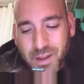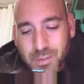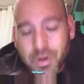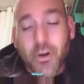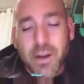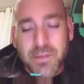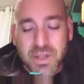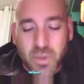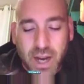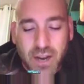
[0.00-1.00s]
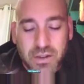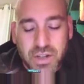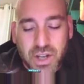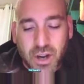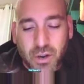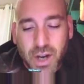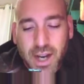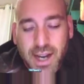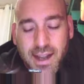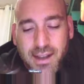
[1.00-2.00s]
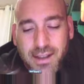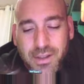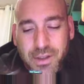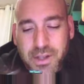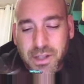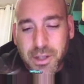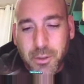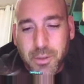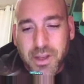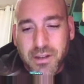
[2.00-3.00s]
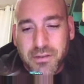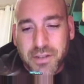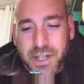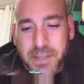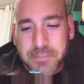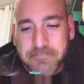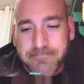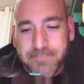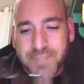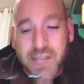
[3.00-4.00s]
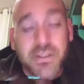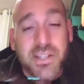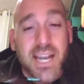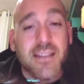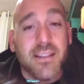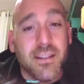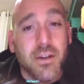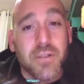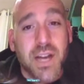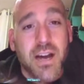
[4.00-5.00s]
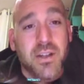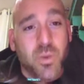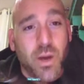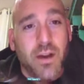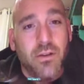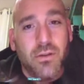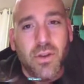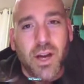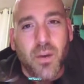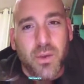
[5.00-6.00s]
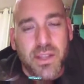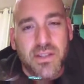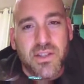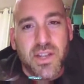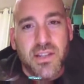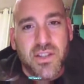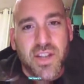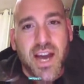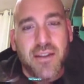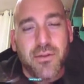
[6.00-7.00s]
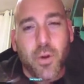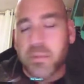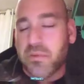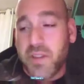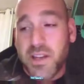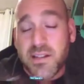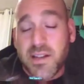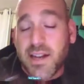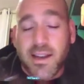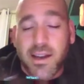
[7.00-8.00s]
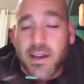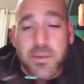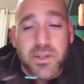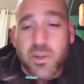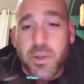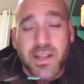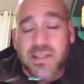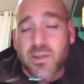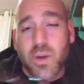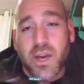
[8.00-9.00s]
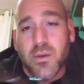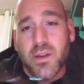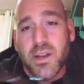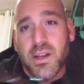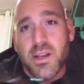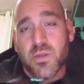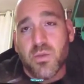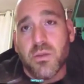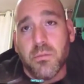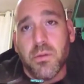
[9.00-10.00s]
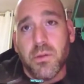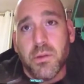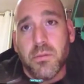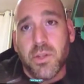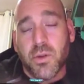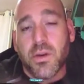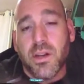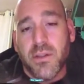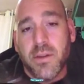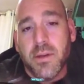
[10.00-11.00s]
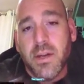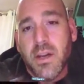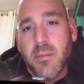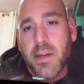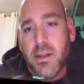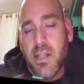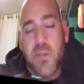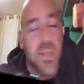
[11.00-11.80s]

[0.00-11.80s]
programs as well. So there's a little bit of give and take that goes on as well inside of corporate fitness, and I'm assuming that's the way it is with a majority of them, but at least